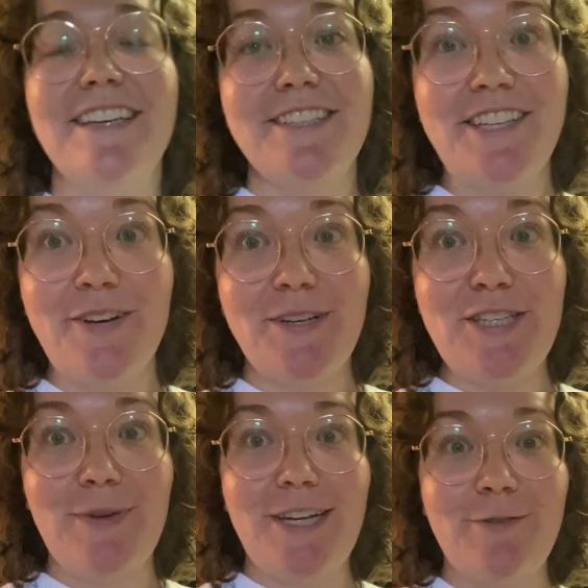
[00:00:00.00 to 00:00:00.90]
So
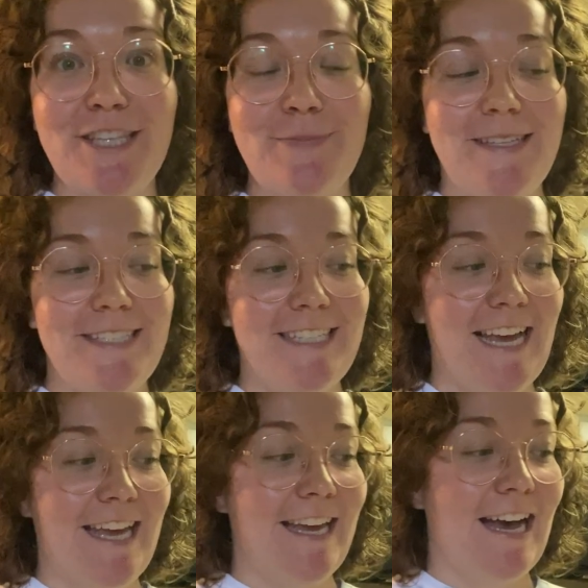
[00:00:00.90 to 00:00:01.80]
much money was spent
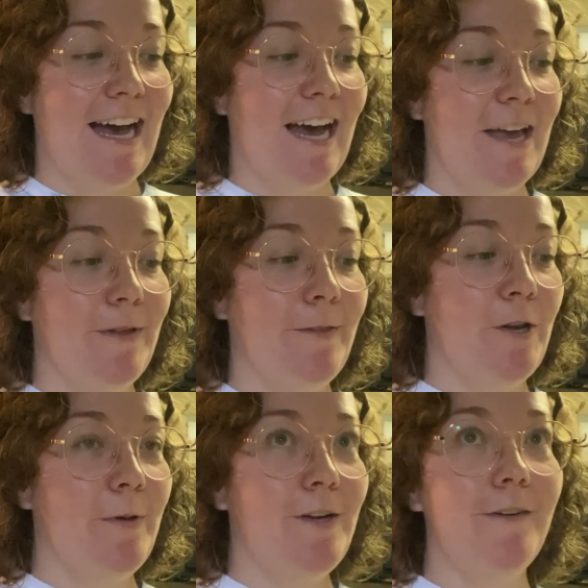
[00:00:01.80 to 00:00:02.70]
today. I'm a
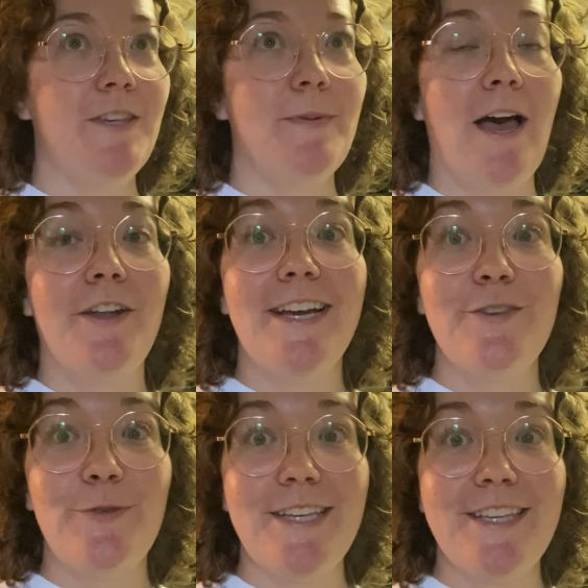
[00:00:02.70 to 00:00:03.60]
little bit nervous about how
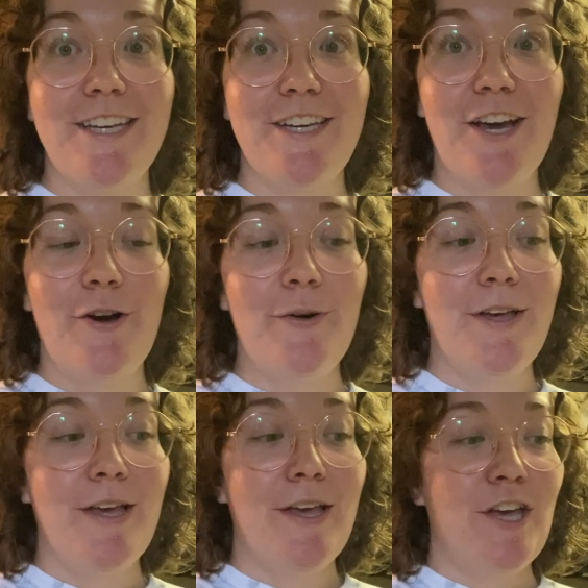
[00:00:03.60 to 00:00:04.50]
next week is going to go.
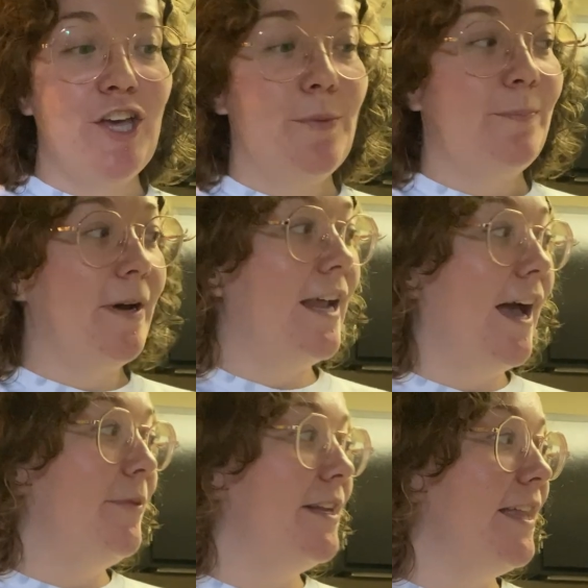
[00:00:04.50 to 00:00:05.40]
But
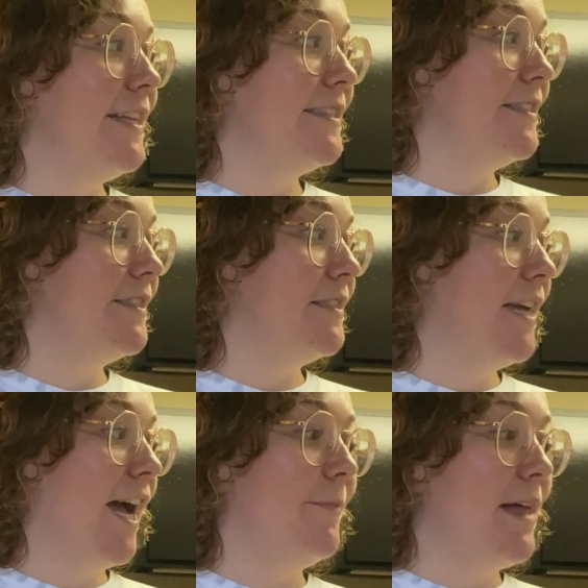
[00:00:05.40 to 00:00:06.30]
I'm gonna like
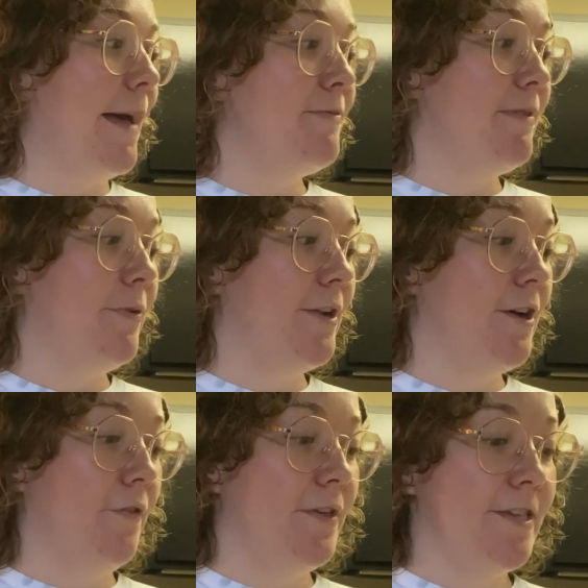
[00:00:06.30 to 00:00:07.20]
time lapse me putting
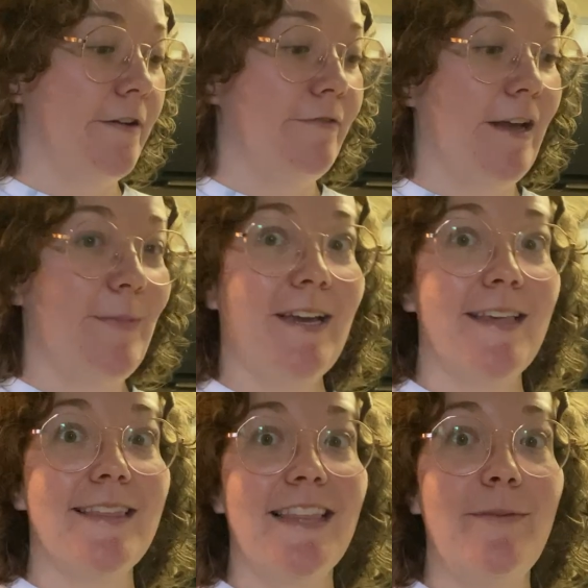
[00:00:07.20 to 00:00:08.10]
all this stuff away
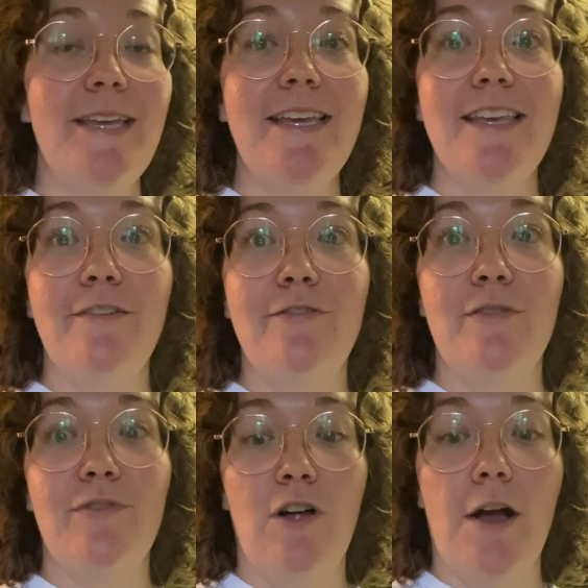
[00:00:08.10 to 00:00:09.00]
because let me give the
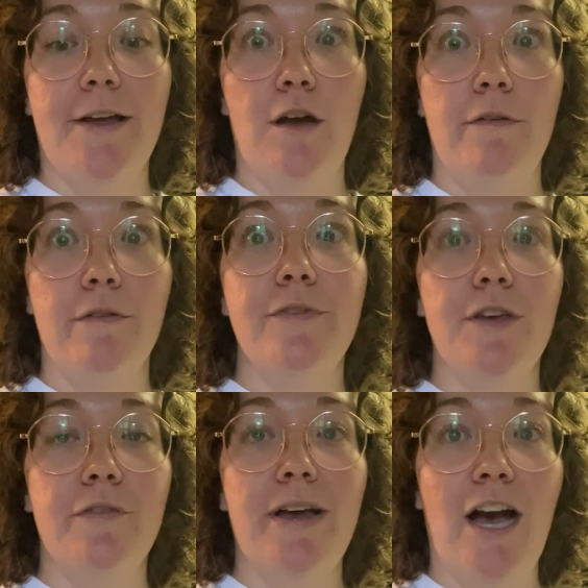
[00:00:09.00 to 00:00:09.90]
vlog an
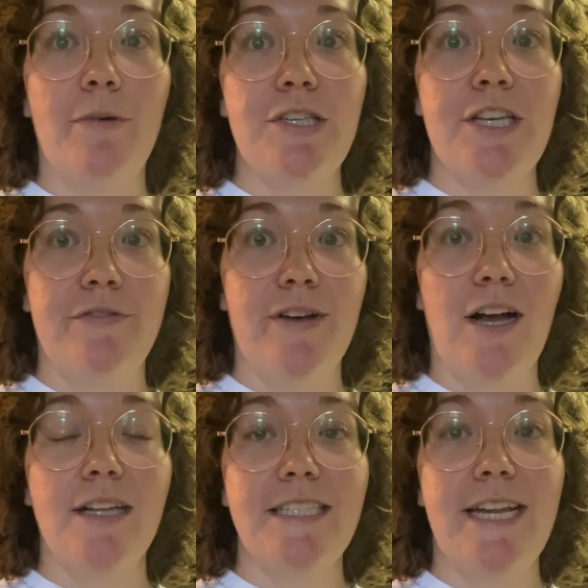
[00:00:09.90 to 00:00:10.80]
overview of how much stuff I
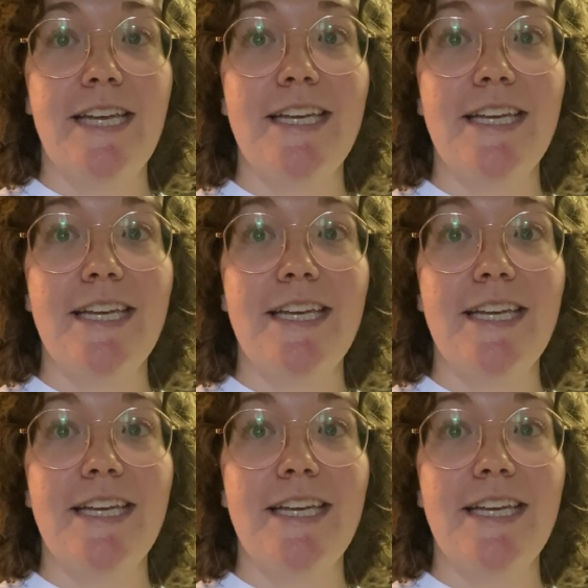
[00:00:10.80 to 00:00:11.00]
got today.